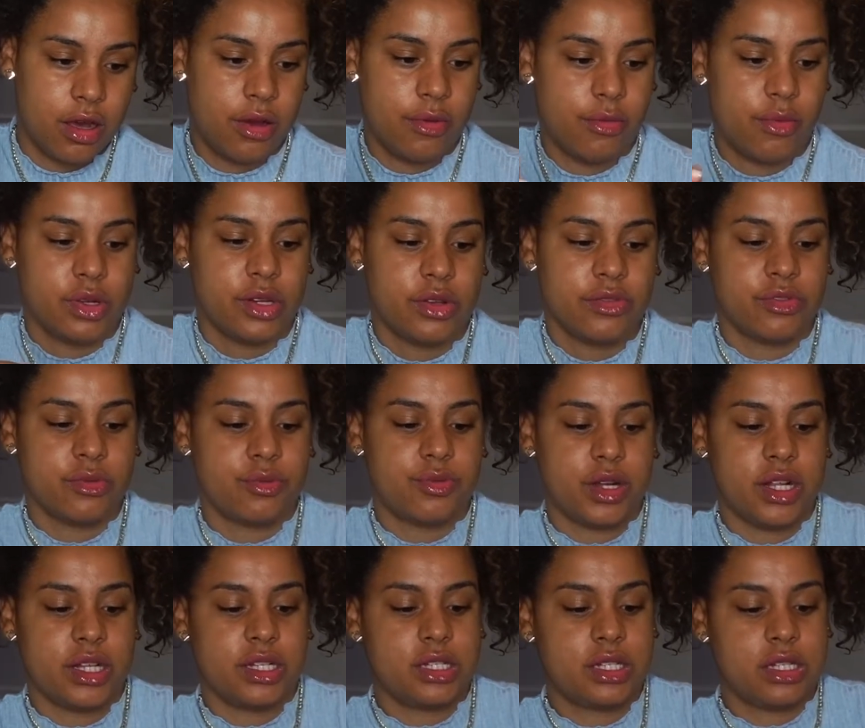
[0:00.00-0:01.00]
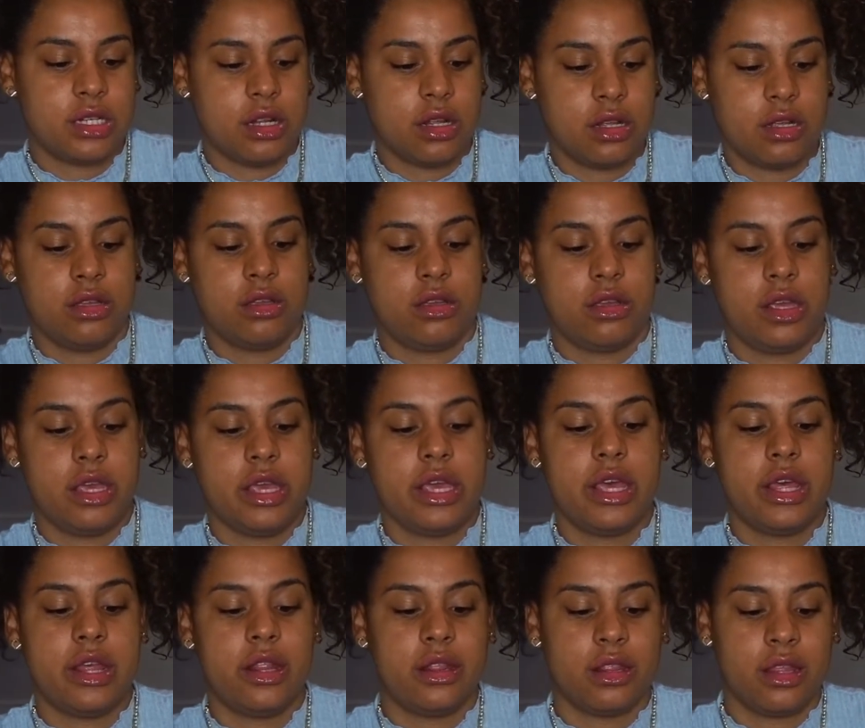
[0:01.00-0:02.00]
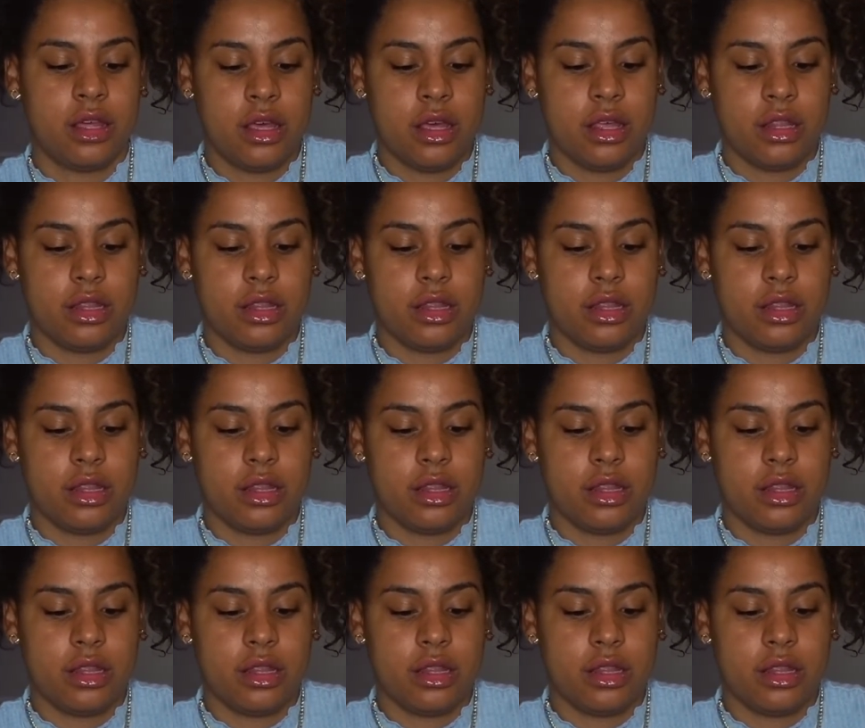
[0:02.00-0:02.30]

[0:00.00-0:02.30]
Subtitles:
one of the branch in